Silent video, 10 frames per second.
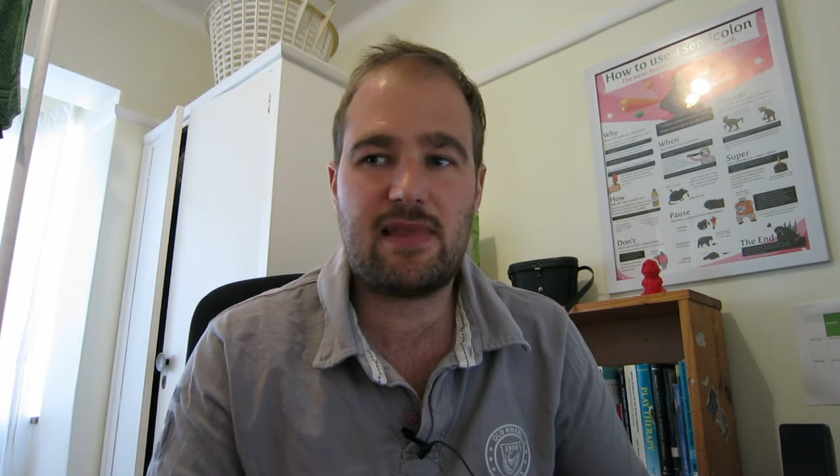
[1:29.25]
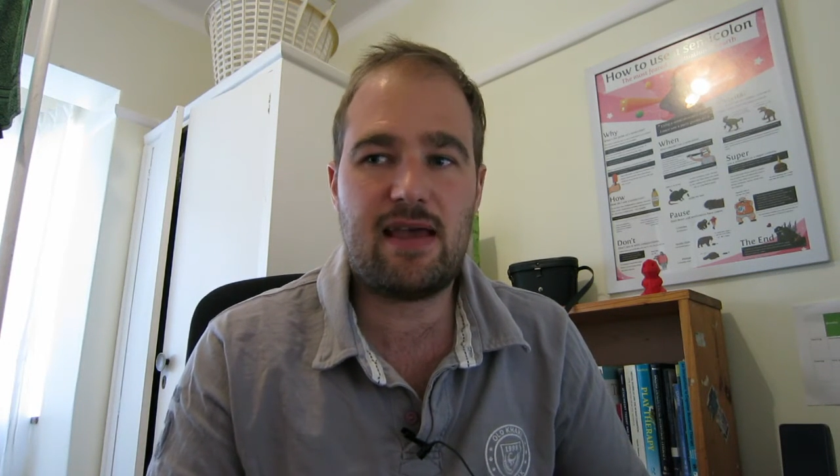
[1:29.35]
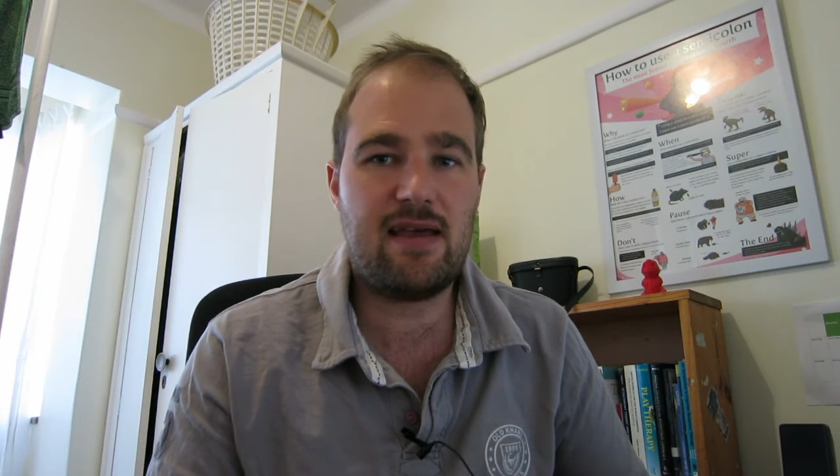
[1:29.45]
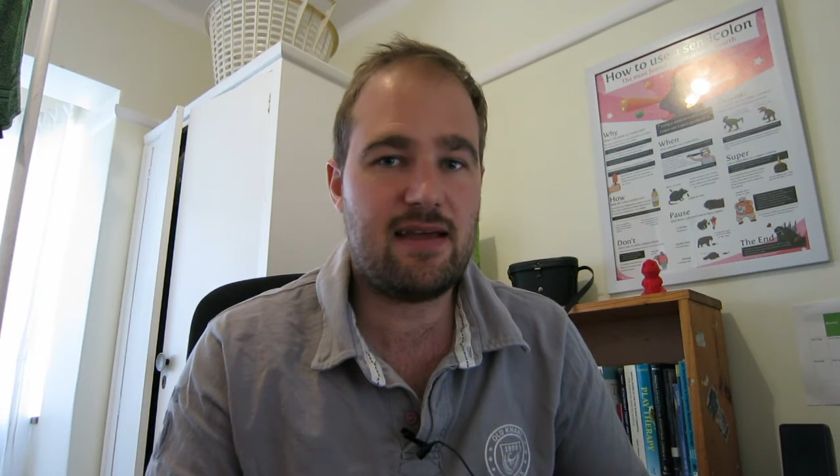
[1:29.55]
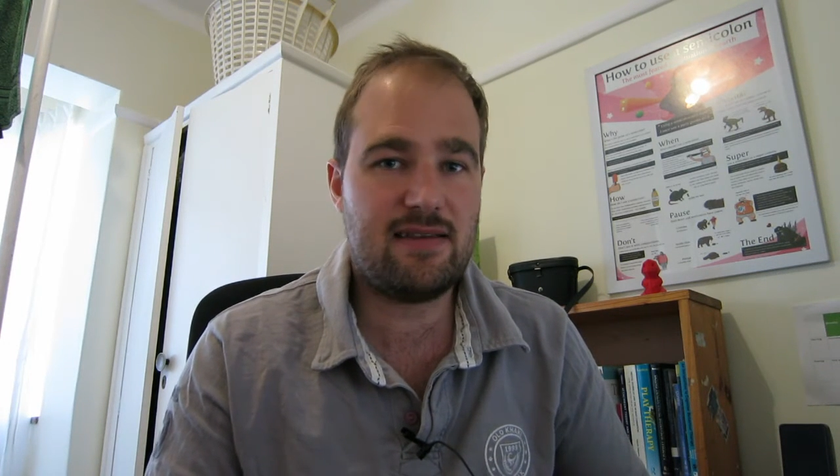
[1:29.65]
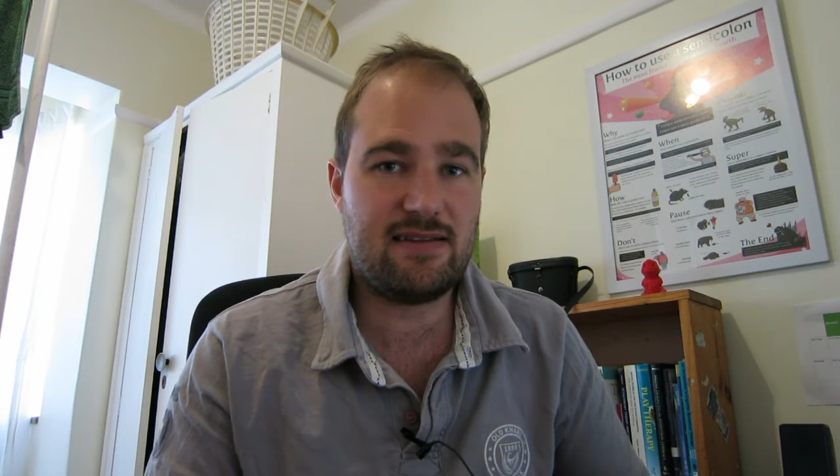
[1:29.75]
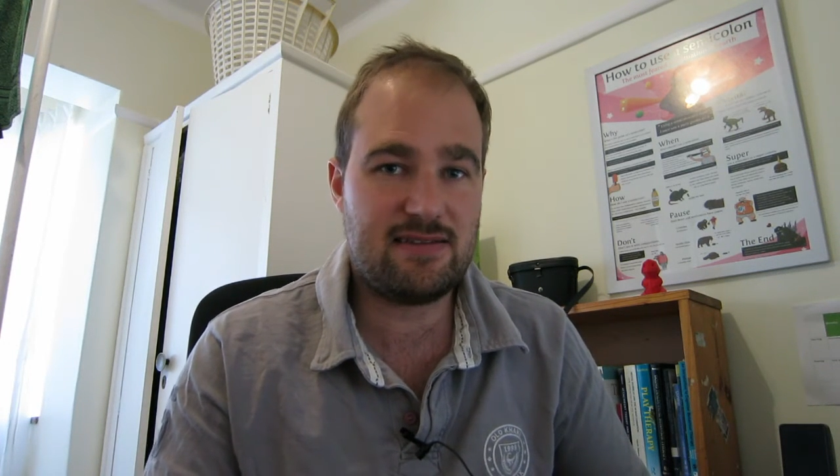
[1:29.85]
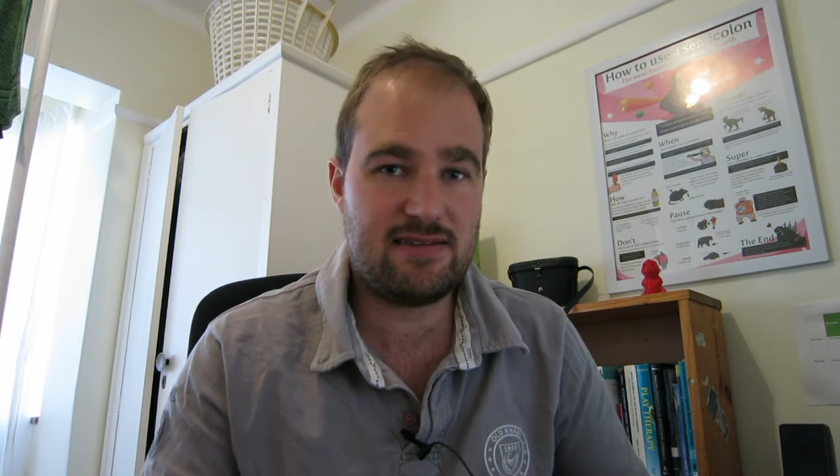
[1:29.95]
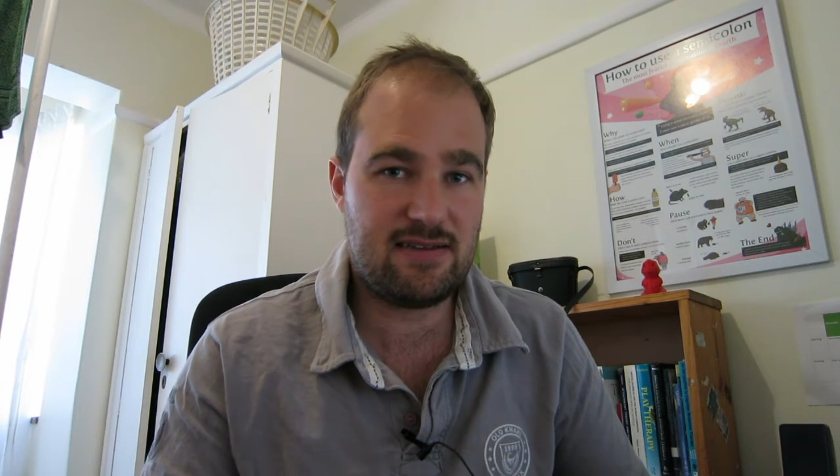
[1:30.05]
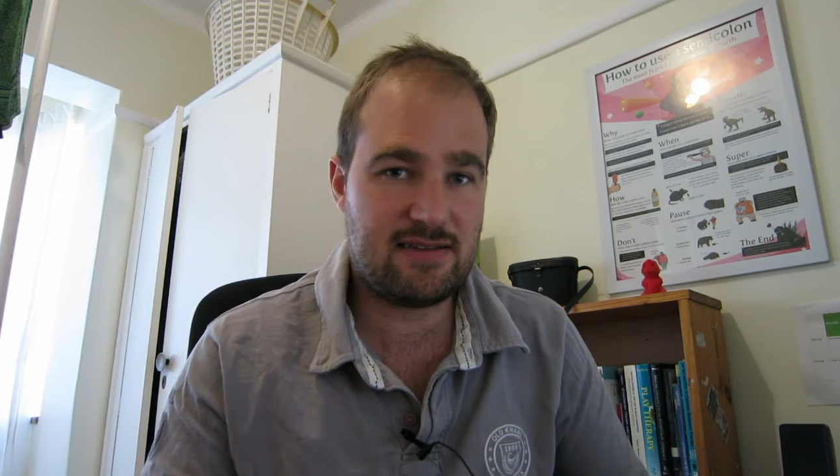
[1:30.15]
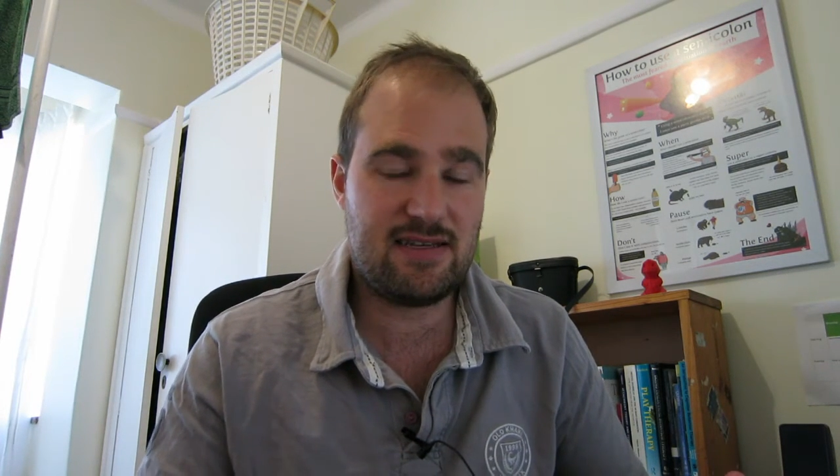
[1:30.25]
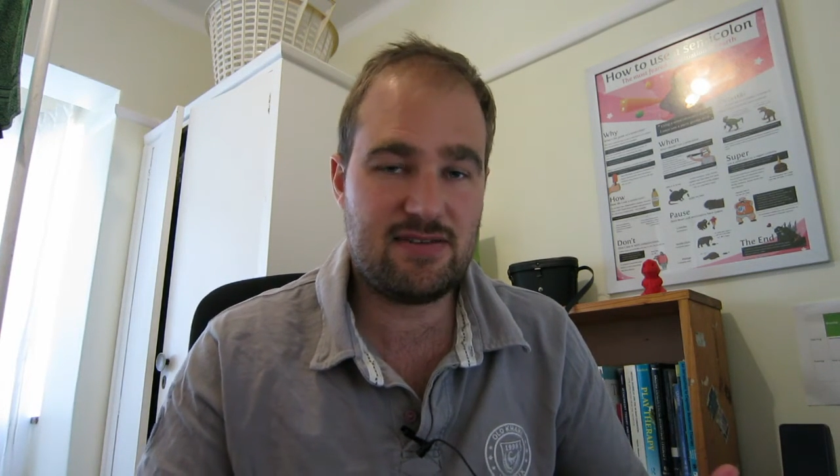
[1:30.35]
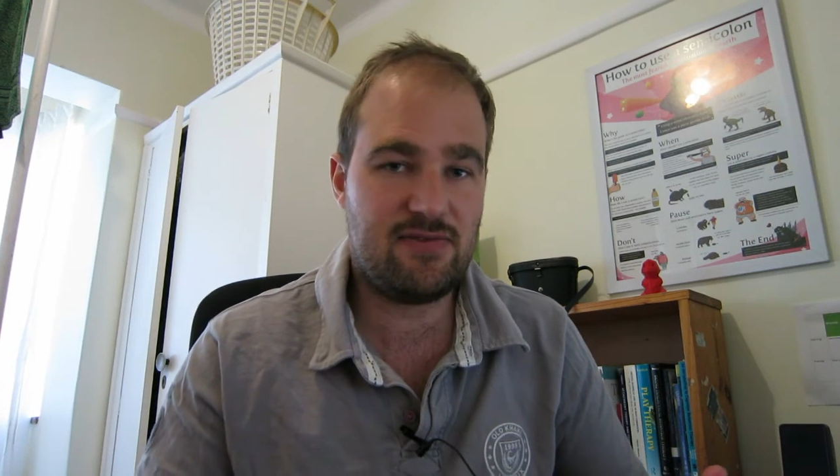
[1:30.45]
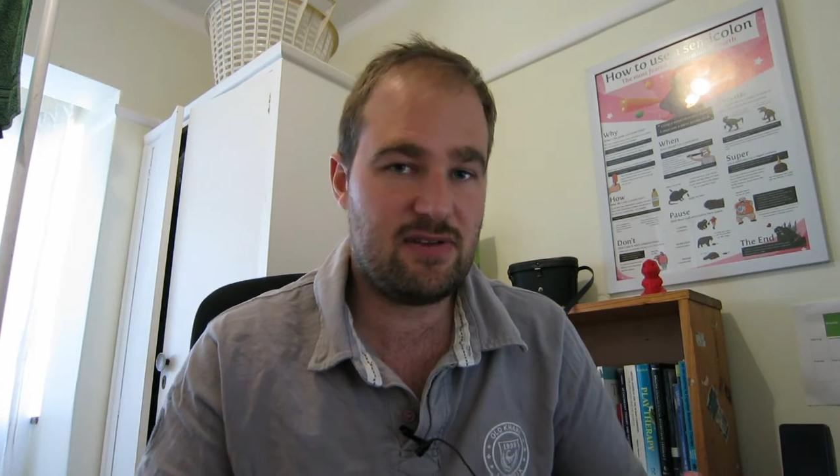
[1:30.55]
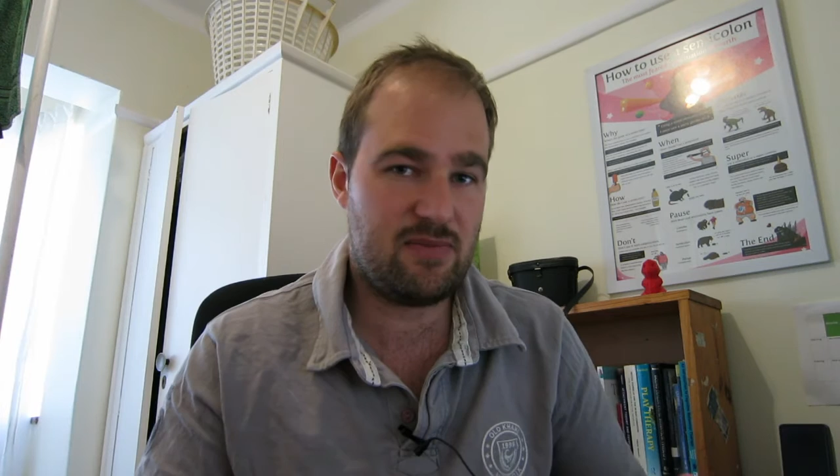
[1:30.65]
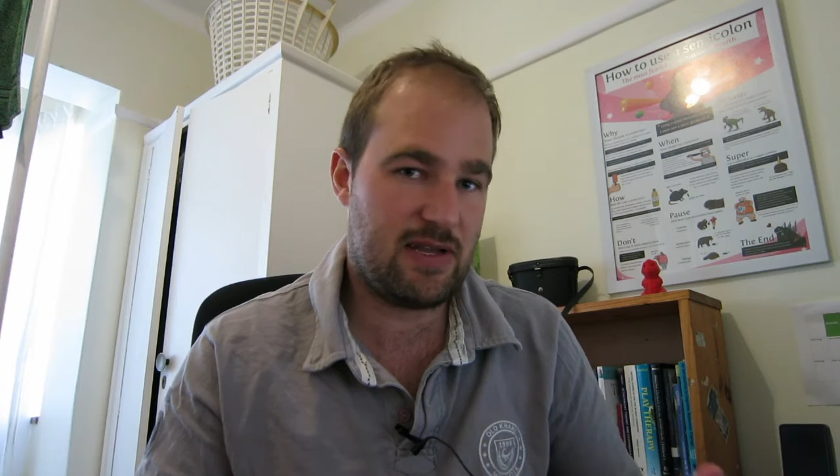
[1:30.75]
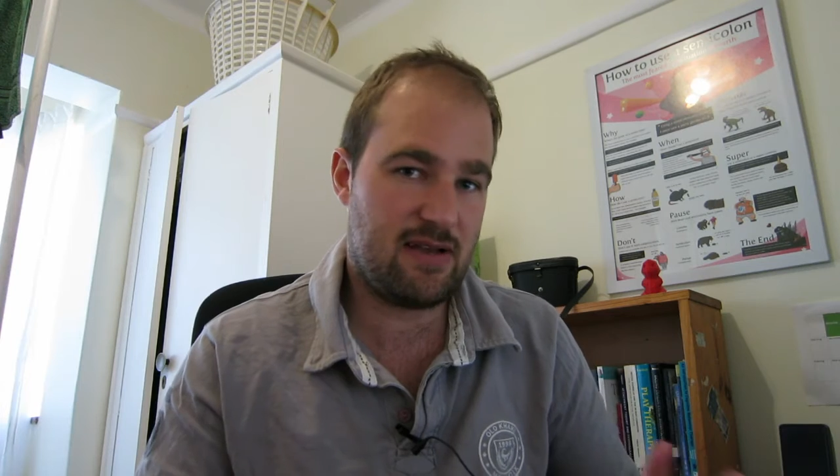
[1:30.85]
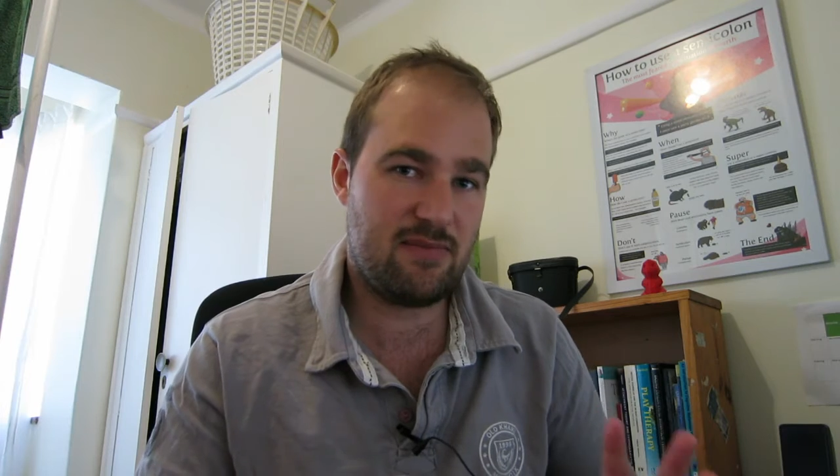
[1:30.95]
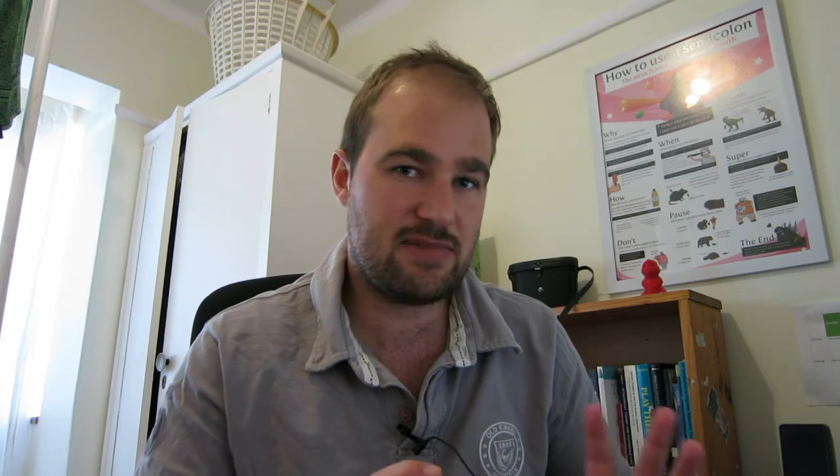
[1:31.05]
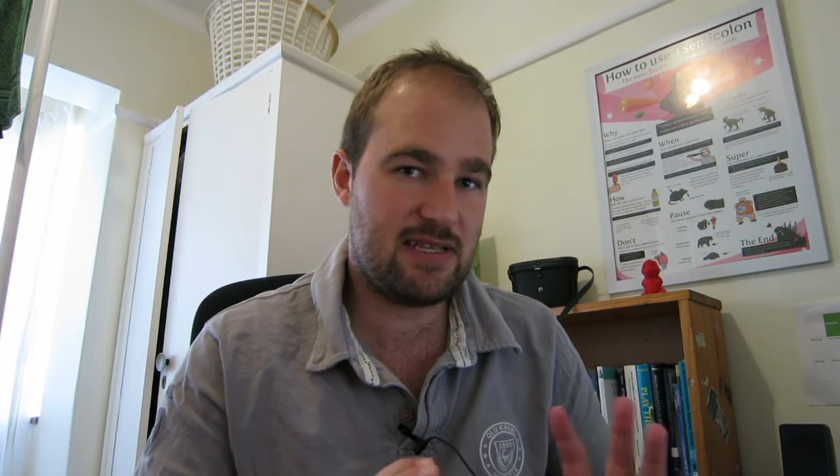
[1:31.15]
and it's successful and it
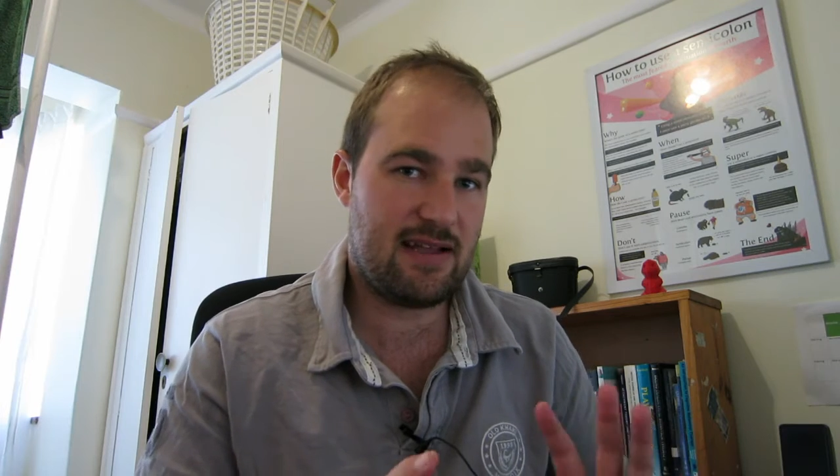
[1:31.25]
becomes